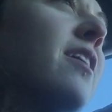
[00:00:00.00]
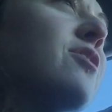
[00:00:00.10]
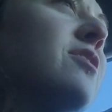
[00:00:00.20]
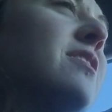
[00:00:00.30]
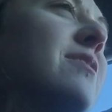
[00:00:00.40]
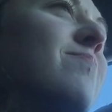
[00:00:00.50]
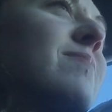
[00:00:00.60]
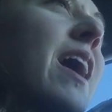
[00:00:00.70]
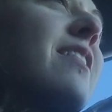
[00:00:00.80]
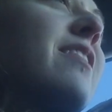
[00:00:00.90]

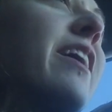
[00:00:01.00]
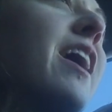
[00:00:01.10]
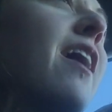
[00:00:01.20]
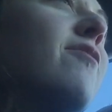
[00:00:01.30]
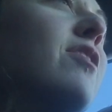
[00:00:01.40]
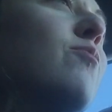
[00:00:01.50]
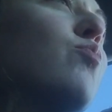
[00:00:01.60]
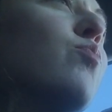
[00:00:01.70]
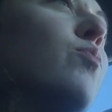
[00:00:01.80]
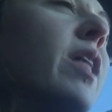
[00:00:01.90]
I like having
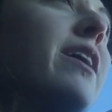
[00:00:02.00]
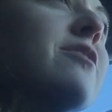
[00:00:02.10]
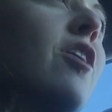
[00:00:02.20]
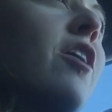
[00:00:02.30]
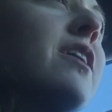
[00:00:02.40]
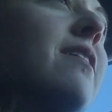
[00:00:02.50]
lights on.